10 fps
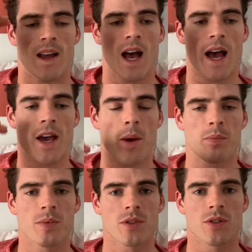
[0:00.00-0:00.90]
high
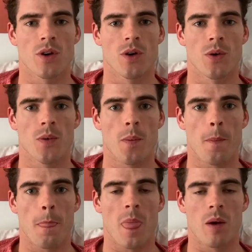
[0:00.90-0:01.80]
up, so
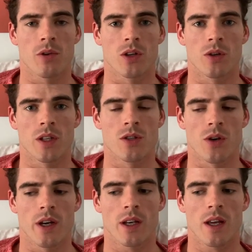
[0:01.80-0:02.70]
I'm gonna go and
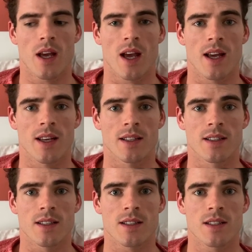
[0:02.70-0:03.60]
enjoy it
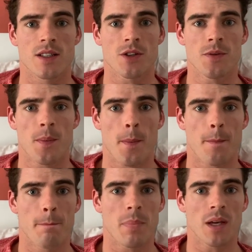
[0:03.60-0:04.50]
and see you soon.
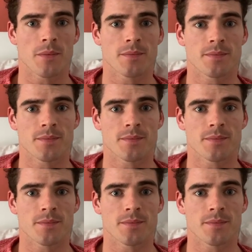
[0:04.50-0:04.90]
Bye.